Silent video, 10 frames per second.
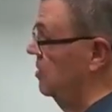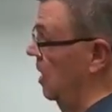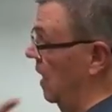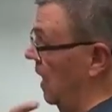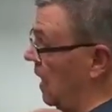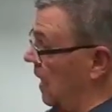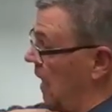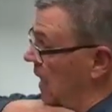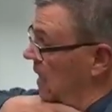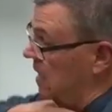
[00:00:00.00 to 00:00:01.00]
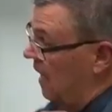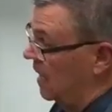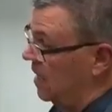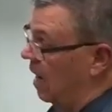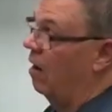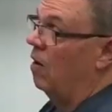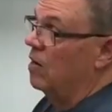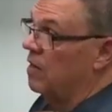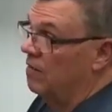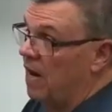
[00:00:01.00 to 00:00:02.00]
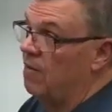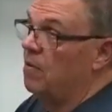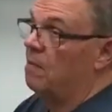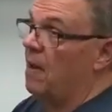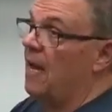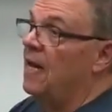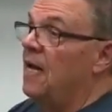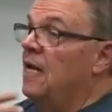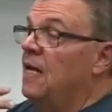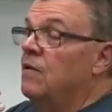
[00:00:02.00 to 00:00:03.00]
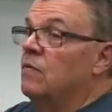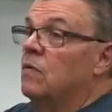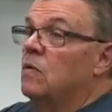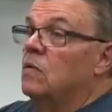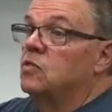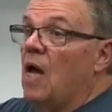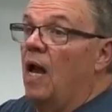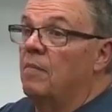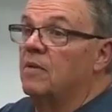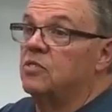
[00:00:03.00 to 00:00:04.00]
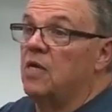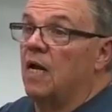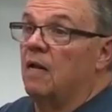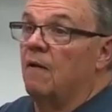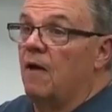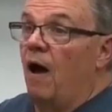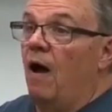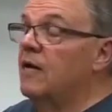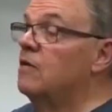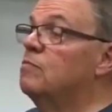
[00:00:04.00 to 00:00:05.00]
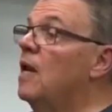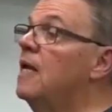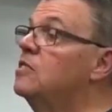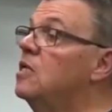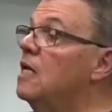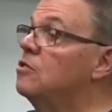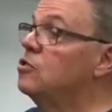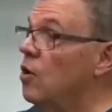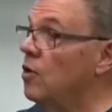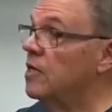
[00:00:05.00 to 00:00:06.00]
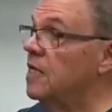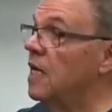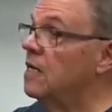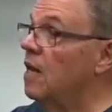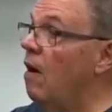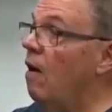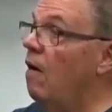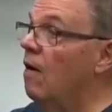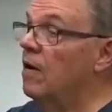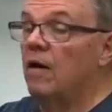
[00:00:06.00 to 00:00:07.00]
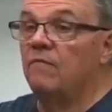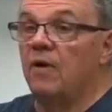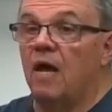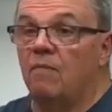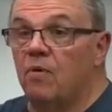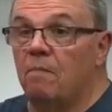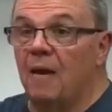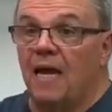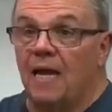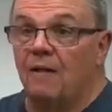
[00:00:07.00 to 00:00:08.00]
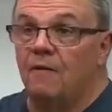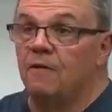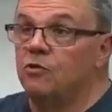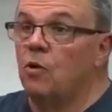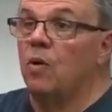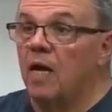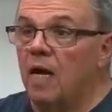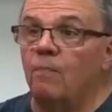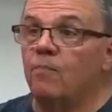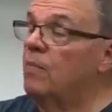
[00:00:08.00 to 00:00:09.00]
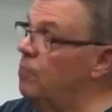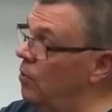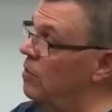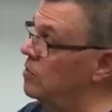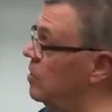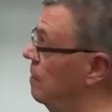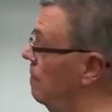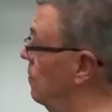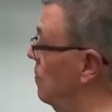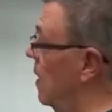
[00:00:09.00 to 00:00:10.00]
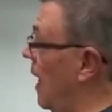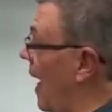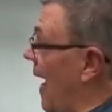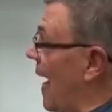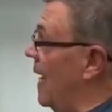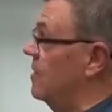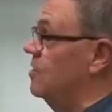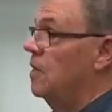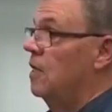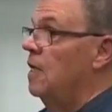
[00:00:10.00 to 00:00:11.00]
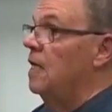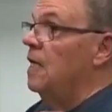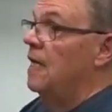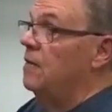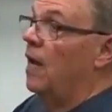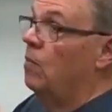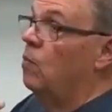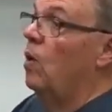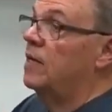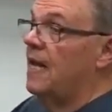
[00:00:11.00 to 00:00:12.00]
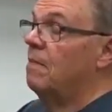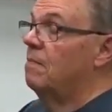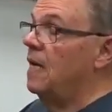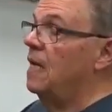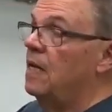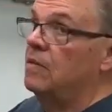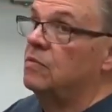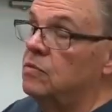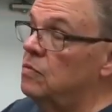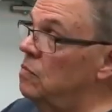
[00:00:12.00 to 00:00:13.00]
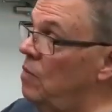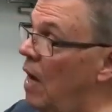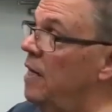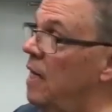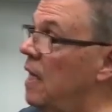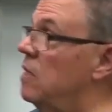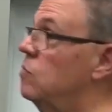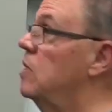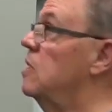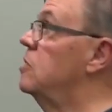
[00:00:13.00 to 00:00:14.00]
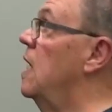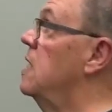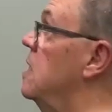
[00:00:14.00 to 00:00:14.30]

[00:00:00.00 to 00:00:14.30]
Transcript: See, he, he's in the heart of every man. Solomon said, God has placed eternity in the heart of every man. So every person has. And what that means, Ronnie, is when it says